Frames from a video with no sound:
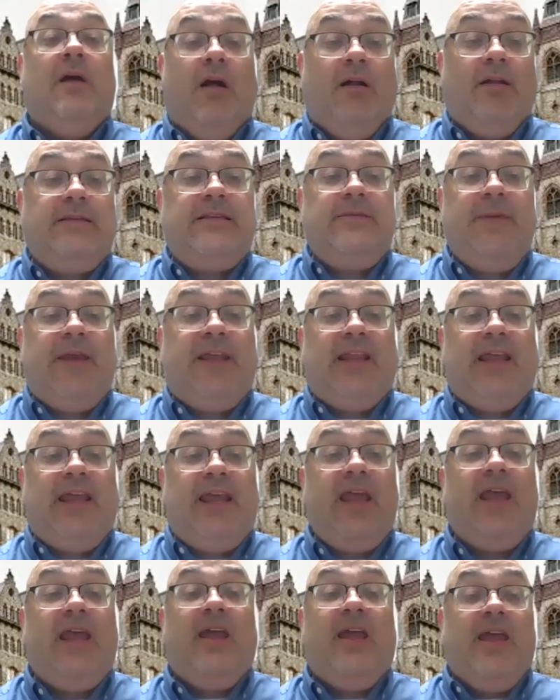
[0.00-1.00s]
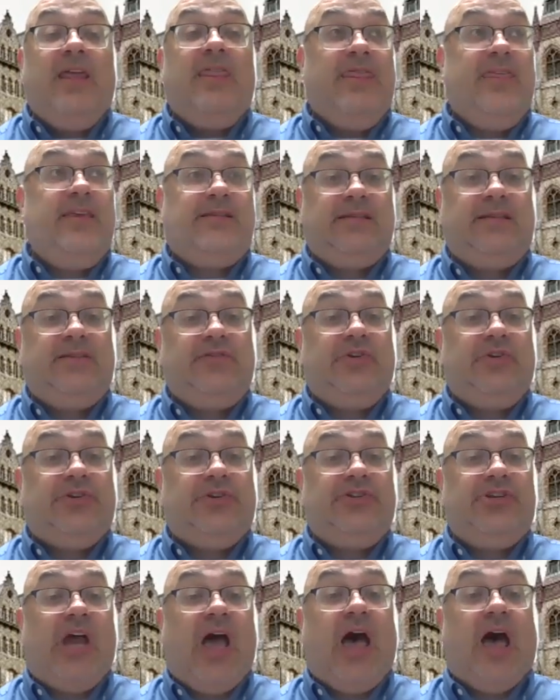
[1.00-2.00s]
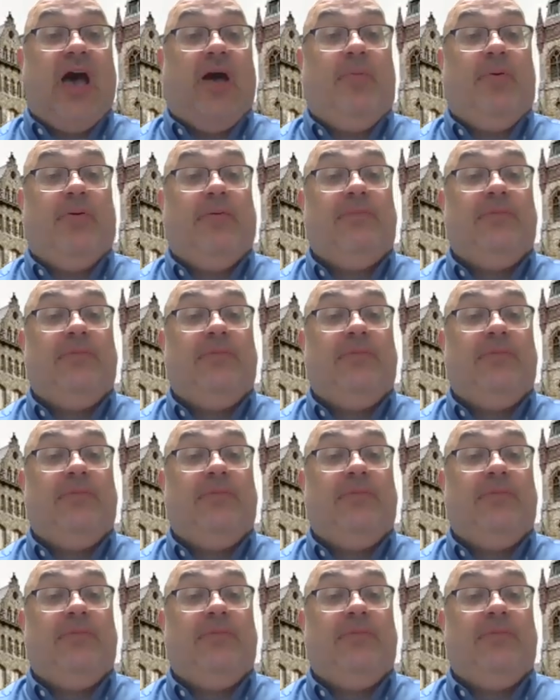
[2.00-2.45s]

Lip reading: Ultimately, this is your job,